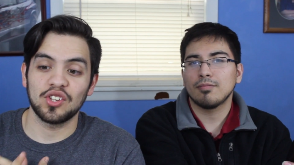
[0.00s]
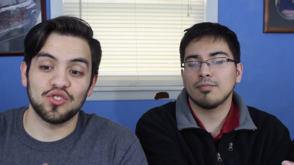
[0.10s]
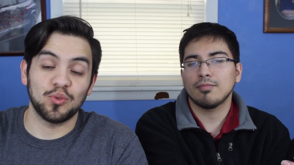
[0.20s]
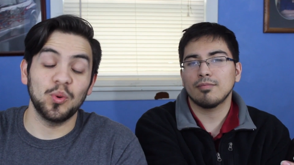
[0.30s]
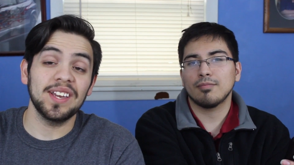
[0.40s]

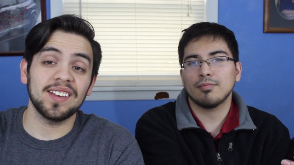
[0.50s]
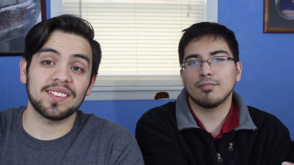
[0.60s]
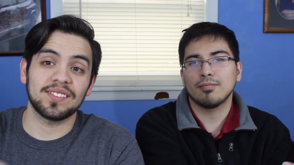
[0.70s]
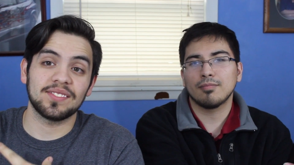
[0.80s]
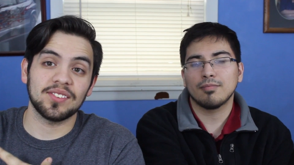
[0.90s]

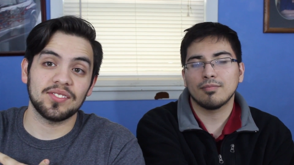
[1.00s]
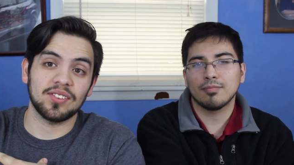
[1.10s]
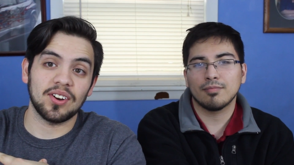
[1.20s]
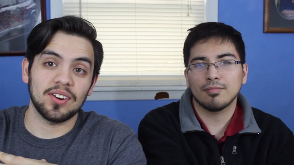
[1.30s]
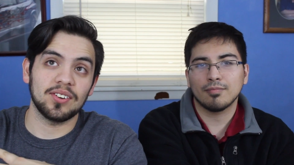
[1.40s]
Speaker 1: squigs just
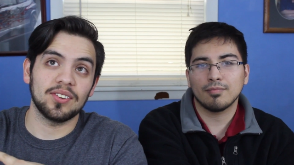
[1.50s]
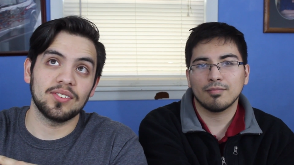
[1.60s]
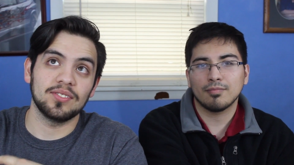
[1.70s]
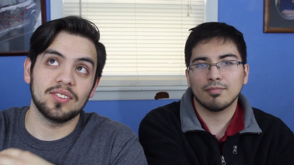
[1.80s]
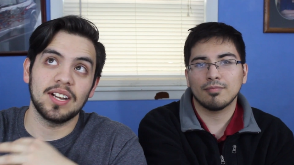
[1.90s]

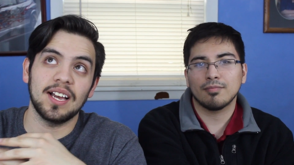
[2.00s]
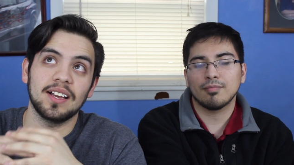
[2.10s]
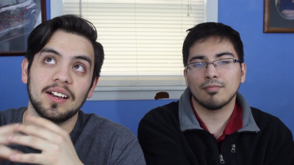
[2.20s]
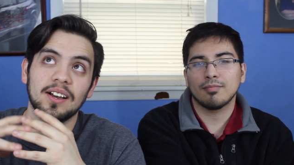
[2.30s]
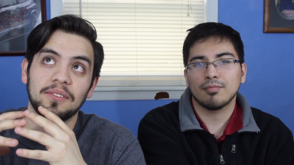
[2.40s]
are, they're
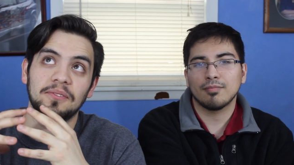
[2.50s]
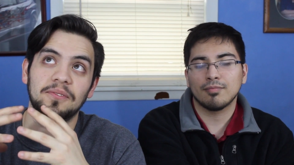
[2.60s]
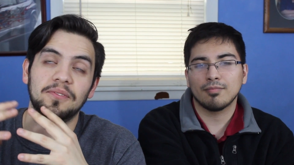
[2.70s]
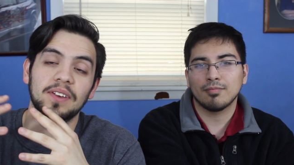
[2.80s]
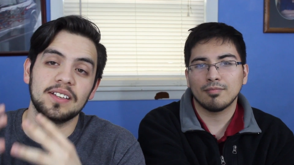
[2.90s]
not a
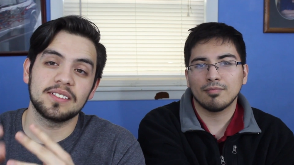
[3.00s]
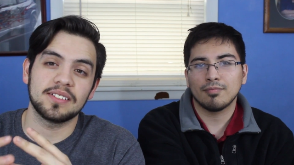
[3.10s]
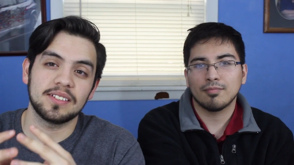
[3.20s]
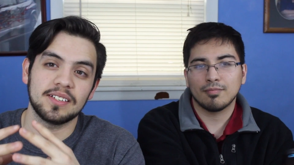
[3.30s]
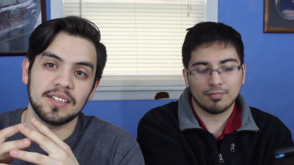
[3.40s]

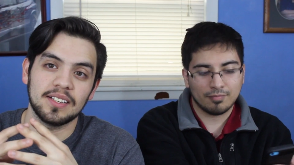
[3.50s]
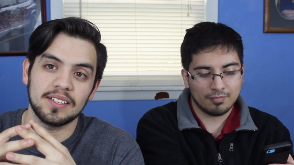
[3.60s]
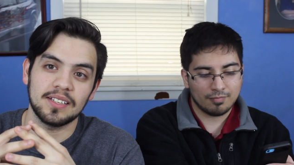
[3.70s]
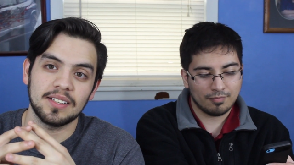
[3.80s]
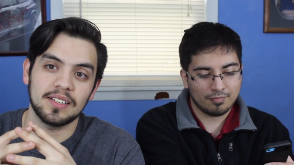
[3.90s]
fixed,
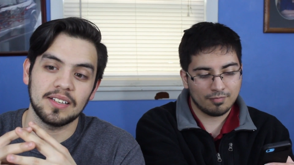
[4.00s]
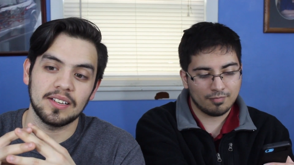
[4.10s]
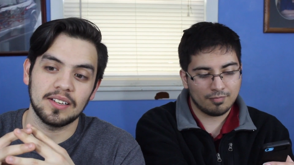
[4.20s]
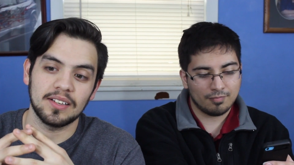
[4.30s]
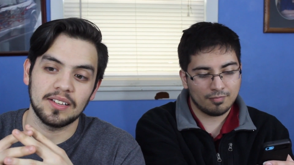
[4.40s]

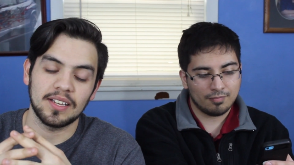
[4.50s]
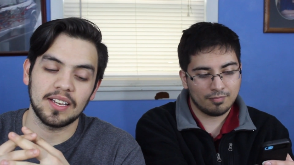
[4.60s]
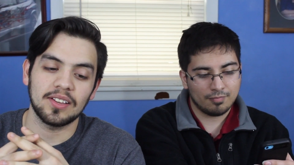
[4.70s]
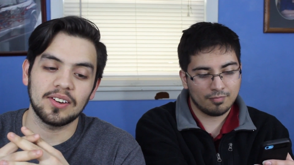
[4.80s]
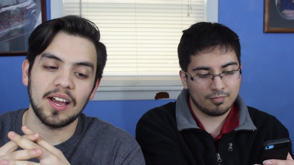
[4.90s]

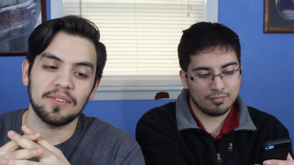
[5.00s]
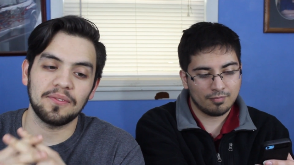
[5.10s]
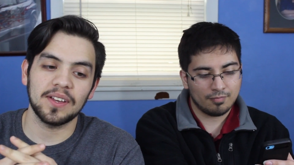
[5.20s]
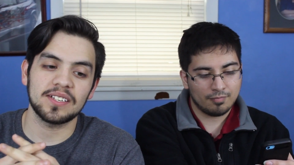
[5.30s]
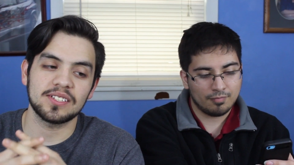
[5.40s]
like, they're not
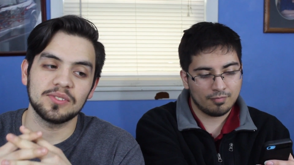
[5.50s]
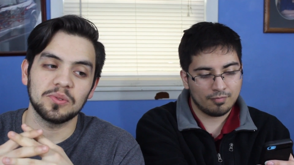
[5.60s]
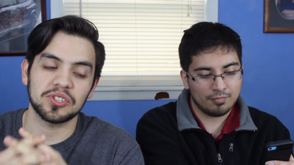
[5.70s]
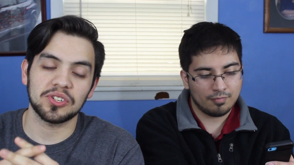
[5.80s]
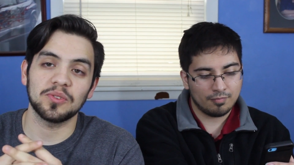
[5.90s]
fixed
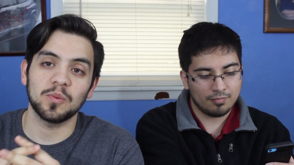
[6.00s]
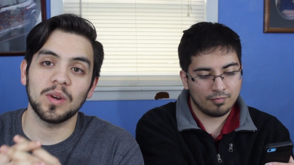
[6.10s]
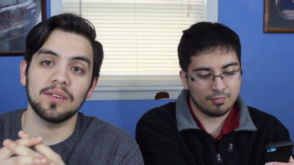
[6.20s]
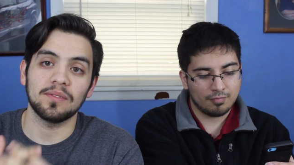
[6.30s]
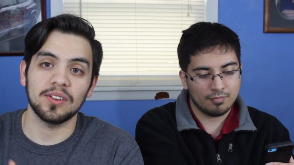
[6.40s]
to a certain
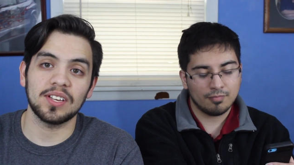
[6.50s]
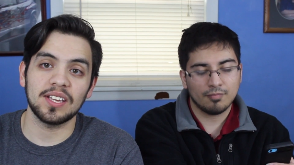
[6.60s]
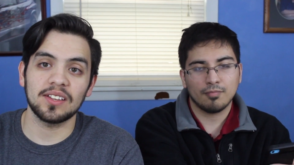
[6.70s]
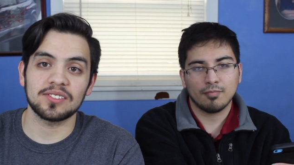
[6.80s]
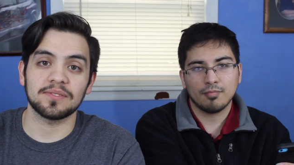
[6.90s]
way of
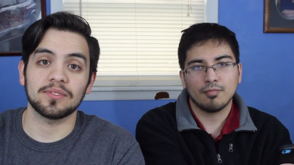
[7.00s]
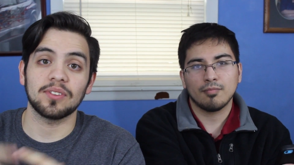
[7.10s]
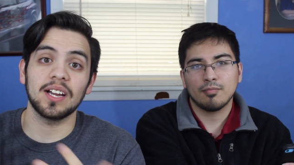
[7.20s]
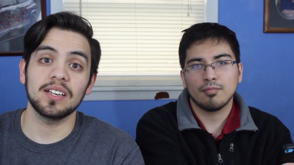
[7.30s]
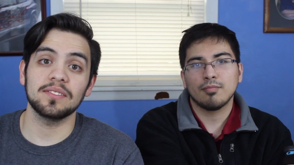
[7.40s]
looking. There's a
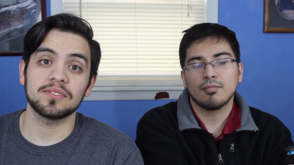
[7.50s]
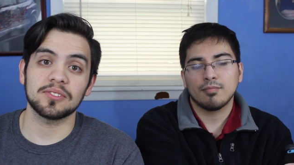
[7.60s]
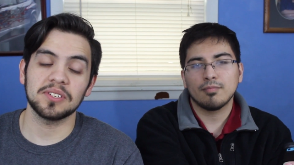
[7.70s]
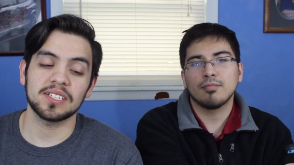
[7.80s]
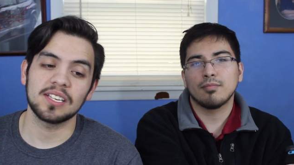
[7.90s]
variety of
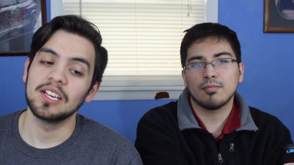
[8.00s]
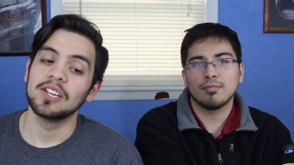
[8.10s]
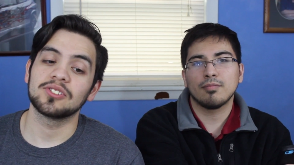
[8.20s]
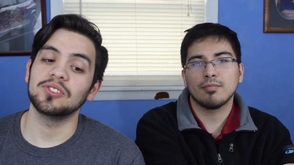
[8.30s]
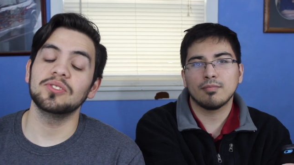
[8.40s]
squigs,
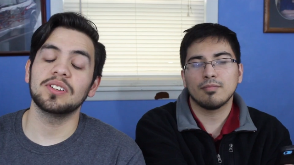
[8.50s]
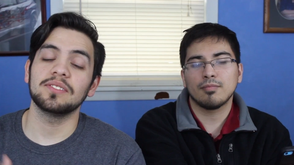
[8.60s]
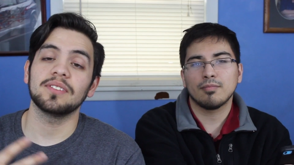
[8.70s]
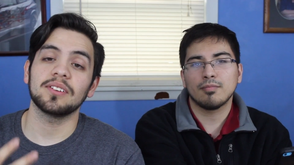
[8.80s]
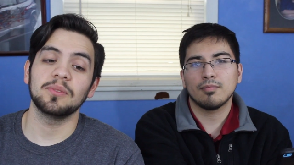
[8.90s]
so you could
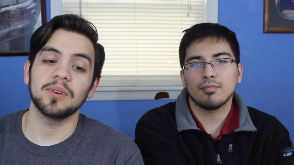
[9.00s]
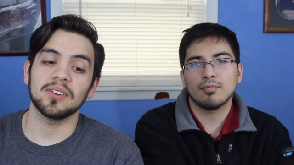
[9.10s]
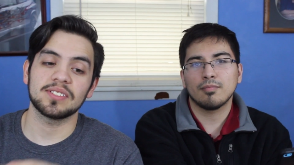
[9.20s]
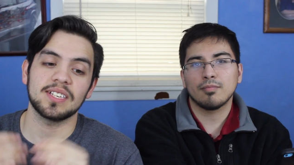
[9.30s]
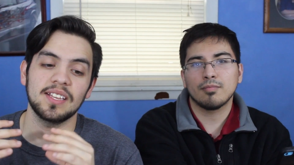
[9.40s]
very
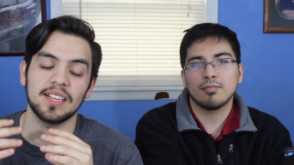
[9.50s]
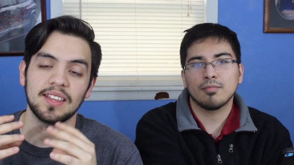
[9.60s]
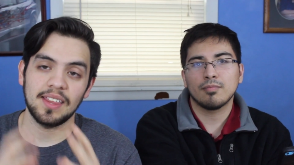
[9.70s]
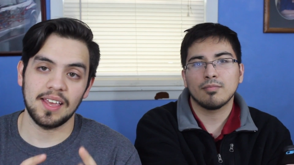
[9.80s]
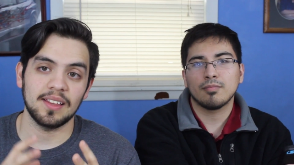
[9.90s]
well say that
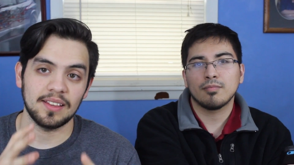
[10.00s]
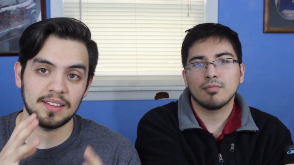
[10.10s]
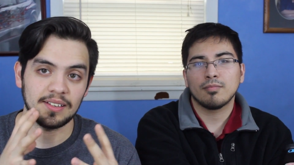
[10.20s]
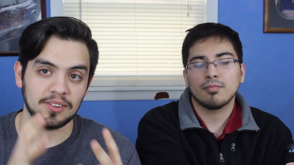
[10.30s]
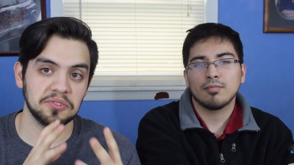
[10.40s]
that
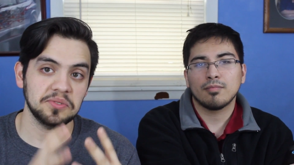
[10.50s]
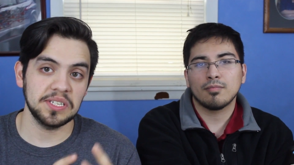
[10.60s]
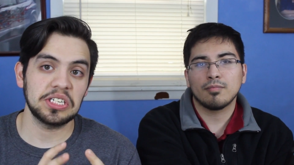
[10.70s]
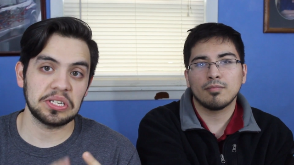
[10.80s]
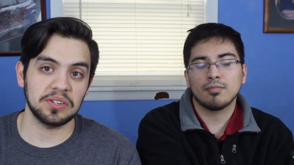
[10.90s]

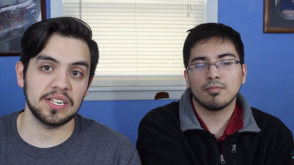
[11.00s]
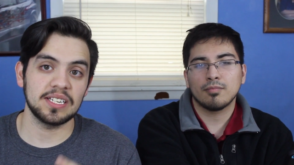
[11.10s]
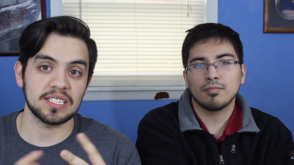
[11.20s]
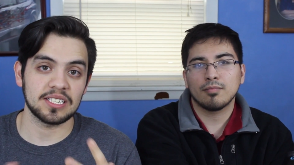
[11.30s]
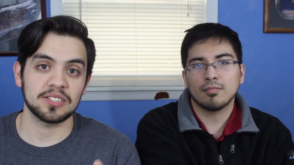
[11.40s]
creature
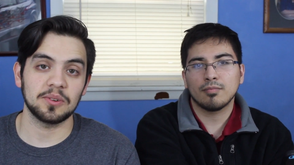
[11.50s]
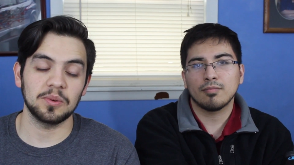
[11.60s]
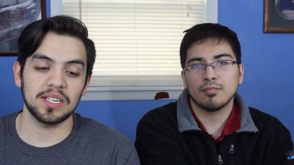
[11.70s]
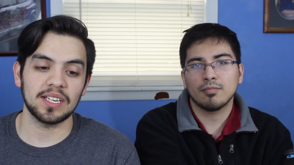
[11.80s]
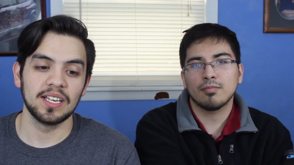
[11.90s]
is a
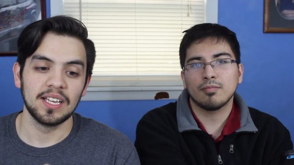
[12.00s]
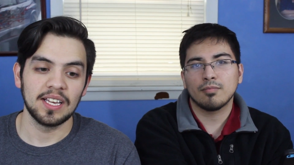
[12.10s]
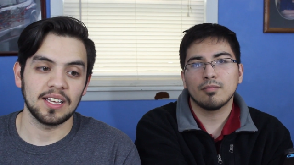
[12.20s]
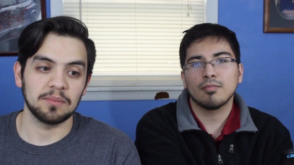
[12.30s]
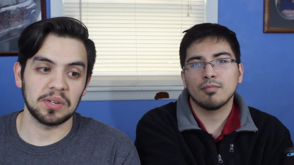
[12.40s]
squig,
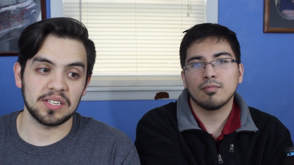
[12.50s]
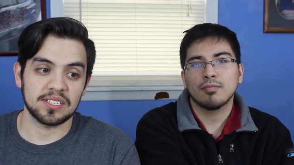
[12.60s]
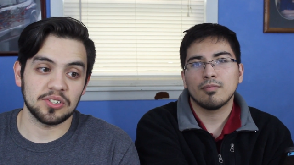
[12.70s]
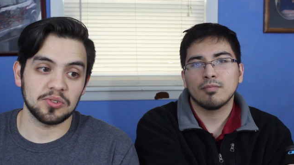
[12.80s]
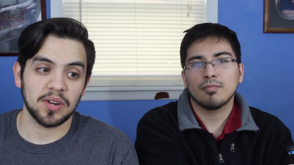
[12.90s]
but
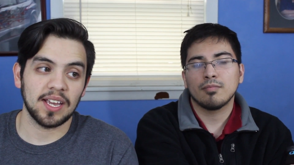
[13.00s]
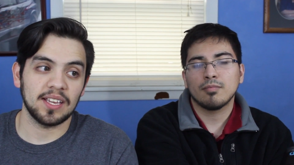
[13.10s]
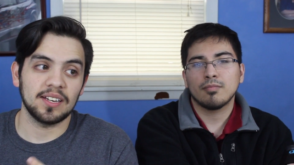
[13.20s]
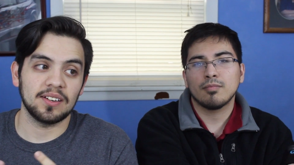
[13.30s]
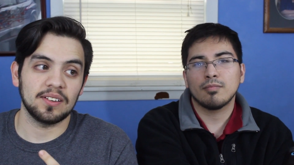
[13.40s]
it's a
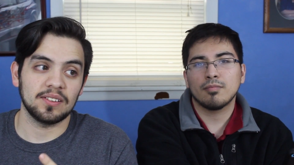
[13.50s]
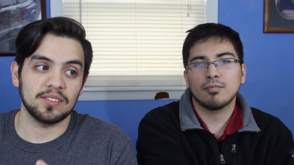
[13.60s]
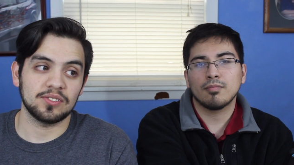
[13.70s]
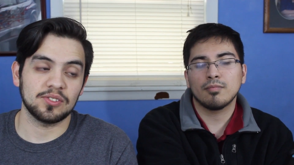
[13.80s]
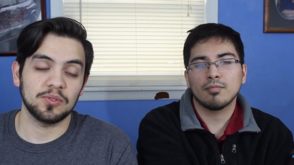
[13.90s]
dragon
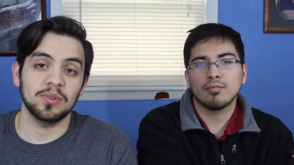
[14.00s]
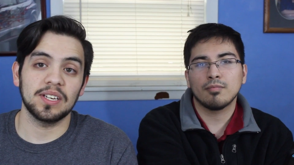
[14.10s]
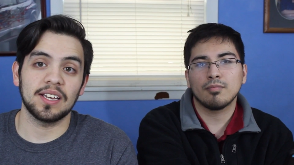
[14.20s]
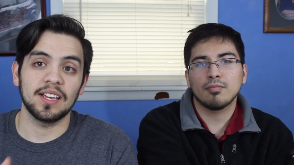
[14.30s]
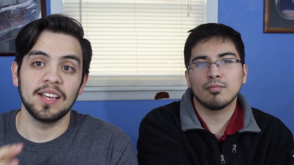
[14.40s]

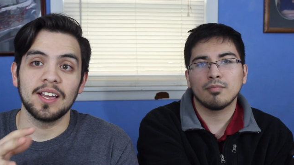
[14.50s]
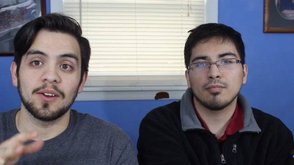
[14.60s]
squig